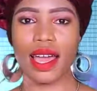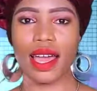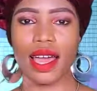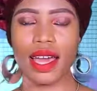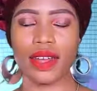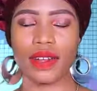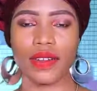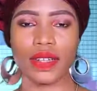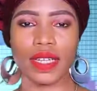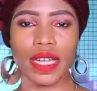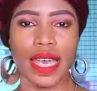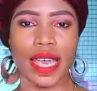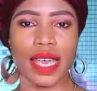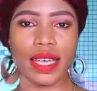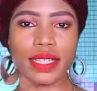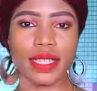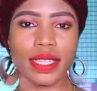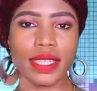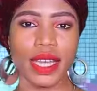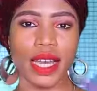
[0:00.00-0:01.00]
And on the
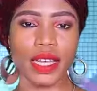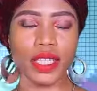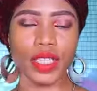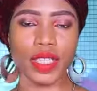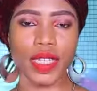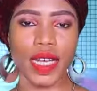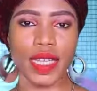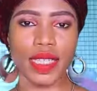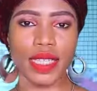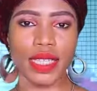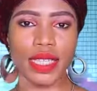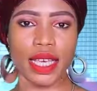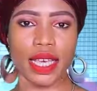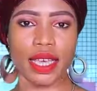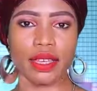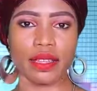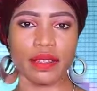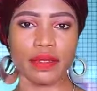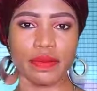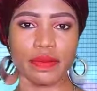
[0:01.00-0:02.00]
international
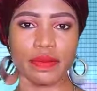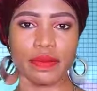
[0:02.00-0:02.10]
scene,